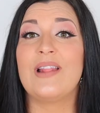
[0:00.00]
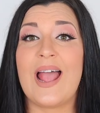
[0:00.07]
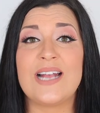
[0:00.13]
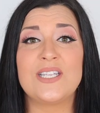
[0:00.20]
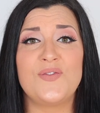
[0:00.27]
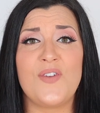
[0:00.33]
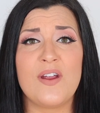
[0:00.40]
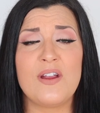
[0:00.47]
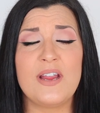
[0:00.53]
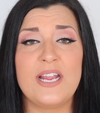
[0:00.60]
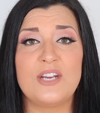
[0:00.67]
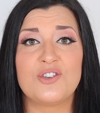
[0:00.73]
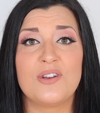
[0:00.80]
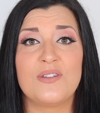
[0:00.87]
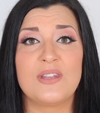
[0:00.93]
last
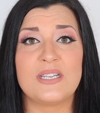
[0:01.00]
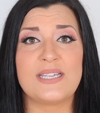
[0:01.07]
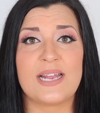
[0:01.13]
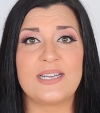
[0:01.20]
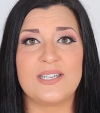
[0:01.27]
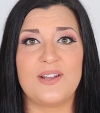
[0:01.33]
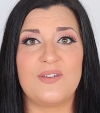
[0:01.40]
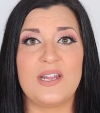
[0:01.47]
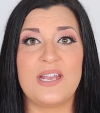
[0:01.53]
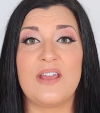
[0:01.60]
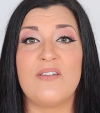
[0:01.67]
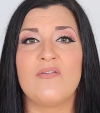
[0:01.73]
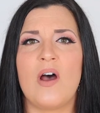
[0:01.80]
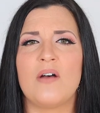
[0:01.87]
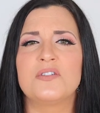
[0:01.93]
variation of this activity
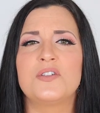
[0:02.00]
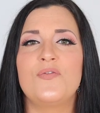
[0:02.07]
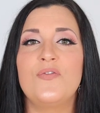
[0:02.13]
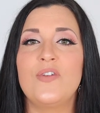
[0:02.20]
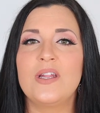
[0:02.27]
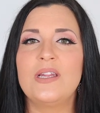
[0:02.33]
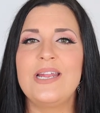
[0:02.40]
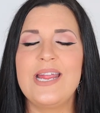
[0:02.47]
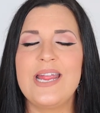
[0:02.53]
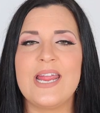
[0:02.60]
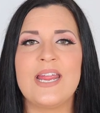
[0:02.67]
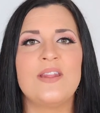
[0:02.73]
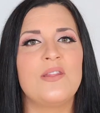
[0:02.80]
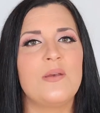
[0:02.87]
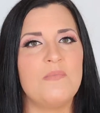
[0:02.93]
involves filling
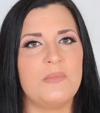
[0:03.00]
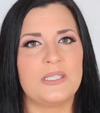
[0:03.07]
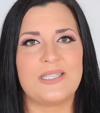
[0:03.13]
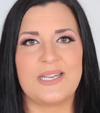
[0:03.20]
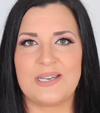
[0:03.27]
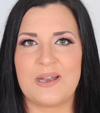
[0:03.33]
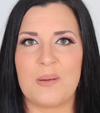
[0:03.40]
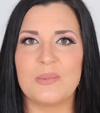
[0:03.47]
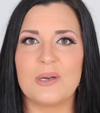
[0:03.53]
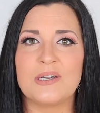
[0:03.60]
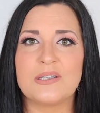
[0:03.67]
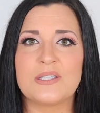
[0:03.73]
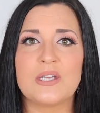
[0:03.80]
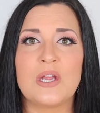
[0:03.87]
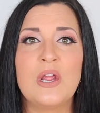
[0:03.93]
in the missing numbers.